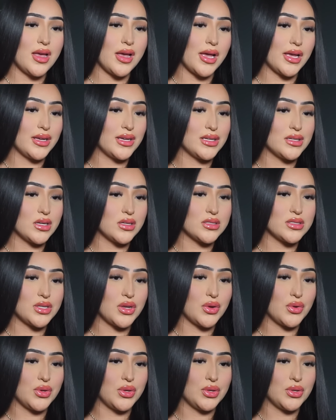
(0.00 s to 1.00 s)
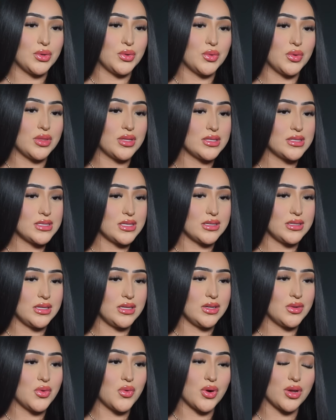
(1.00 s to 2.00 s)
I cannot tell you the
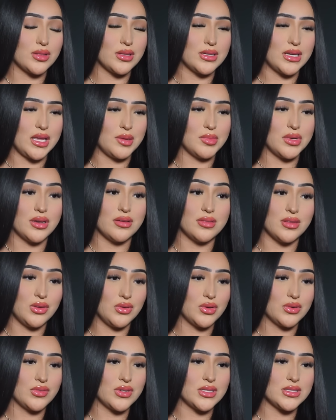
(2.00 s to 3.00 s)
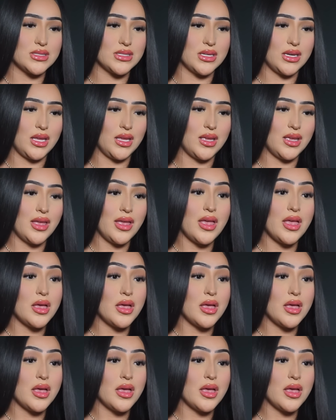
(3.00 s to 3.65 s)
city or the name of the university,